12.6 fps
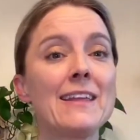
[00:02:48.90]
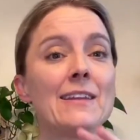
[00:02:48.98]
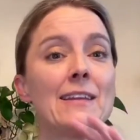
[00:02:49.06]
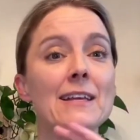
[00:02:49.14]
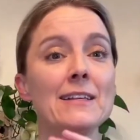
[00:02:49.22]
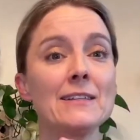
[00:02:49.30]

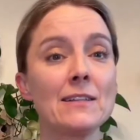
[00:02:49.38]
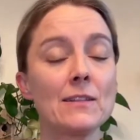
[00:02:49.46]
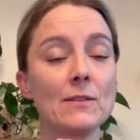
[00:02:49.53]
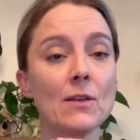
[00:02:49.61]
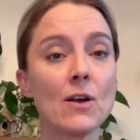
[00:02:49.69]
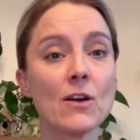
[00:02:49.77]
And as
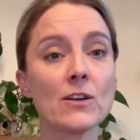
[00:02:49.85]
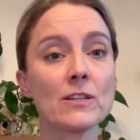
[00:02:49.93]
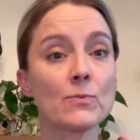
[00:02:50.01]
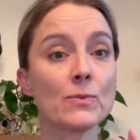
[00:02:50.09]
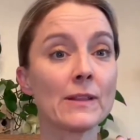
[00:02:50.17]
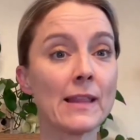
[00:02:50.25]
the
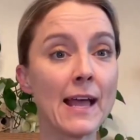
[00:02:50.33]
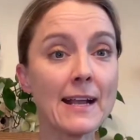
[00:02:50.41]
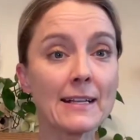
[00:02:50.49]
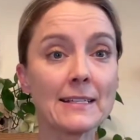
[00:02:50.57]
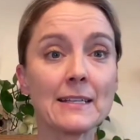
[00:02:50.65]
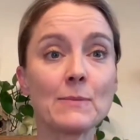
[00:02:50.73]
heart's
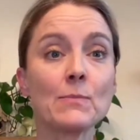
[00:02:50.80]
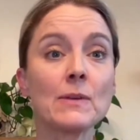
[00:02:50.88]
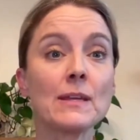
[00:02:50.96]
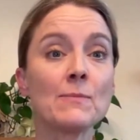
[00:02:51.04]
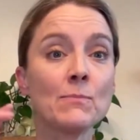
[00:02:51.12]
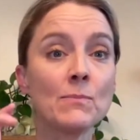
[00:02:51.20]
relaxing
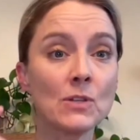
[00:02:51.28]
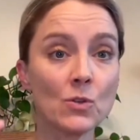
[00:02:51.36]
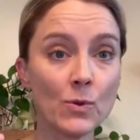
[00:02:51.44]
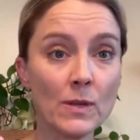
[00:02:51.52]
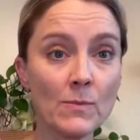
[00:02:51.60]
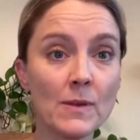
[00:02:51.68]
in
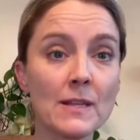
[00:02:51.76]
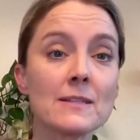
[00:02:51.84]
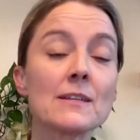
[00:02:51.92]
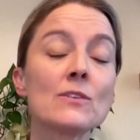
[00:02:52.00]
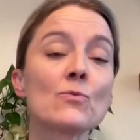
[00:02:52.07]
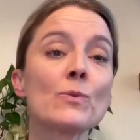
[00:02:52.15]
between
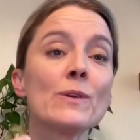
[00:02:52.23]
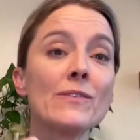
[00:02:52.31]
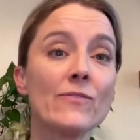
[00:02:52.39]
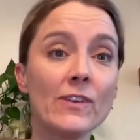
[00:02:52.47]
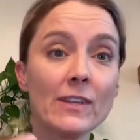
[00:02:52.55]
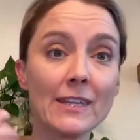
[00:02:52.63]
beats and
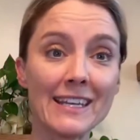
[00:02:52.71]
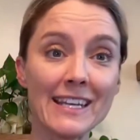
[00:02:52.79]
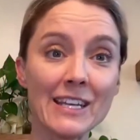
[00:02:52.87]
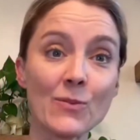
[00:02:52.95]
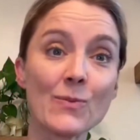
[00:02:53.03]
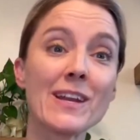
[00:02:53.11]
refilling,
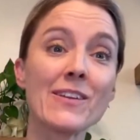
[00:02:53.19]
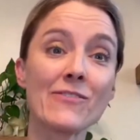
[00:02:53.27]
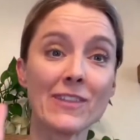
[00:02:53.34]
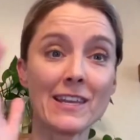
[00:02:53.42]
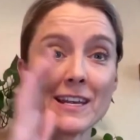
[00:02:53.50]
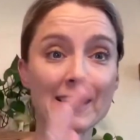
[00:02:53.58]
getting ready
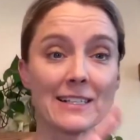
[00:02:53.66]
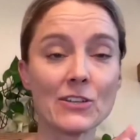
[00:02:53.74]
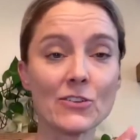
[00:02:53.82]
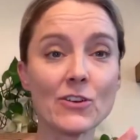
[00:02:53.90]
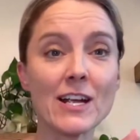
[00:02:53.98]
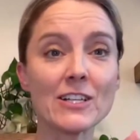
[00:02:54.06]
for the next
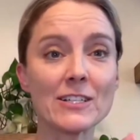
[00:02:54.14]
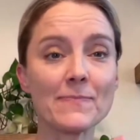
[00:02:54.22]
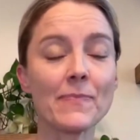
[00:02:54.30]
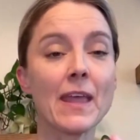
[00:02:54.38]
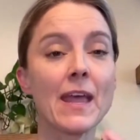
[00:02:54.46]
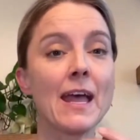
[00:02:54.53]

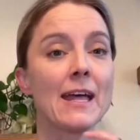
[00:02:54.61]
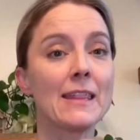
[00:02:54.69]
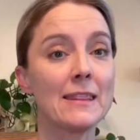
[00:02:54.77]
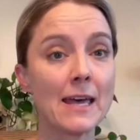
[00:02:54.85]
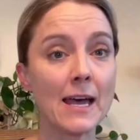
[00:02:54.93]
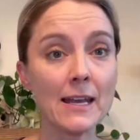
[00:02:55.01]
contraction,
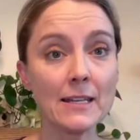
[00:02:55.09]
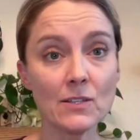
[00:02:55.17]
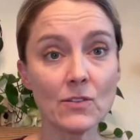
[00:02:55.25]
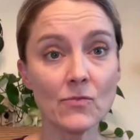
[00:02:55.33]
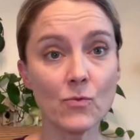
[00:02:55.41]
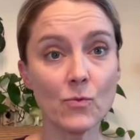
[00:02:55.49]
that
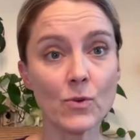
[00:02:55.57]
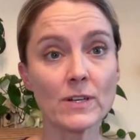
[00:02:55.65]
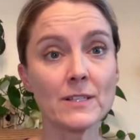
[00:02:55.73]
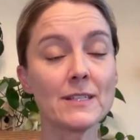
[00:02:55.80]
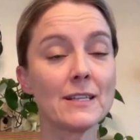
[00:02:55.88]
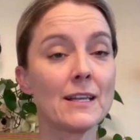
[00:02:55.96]
is the
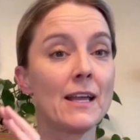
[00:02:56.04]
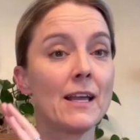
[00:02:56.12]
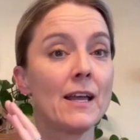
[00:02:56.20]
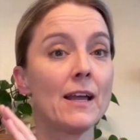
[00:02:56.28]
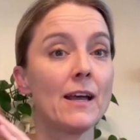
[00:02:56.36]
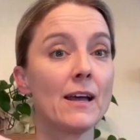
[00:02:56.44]
force
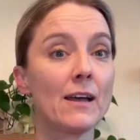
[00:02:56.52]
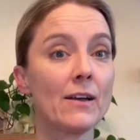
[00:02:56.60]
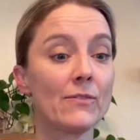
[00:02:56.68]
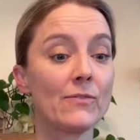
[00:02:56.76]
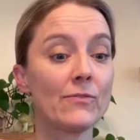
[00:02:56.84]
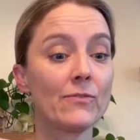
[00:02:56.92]

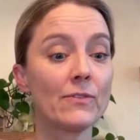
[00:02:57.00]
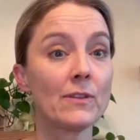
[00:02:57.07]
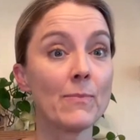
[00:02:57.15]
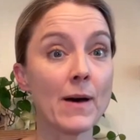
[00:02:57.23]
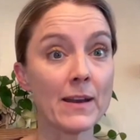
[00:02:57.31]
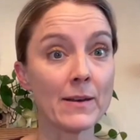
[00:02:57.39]
of
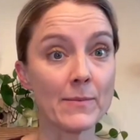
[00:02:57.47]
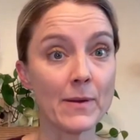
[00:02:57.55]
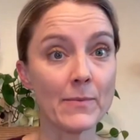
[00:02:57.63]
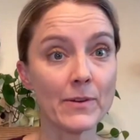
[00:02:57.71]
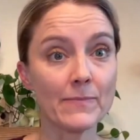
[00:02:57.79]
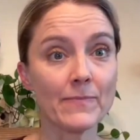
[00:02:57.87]
the bottom
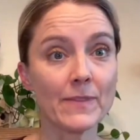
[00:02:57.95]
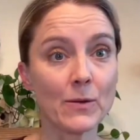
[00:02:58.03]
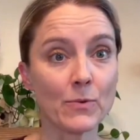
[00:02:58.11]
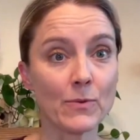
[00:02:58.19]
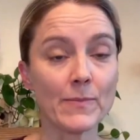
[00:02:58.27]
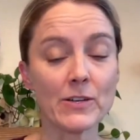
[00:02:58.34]
number
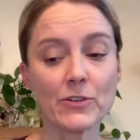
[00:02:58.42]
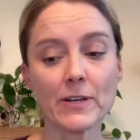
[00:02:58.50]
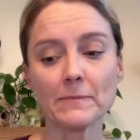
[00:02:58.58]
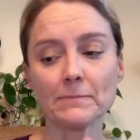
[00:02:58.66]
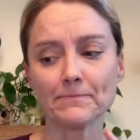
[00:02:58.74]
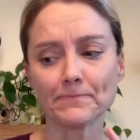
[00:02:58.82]
that we're
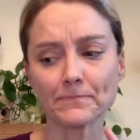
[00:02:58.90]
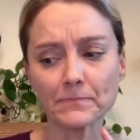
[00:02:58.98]
measuring.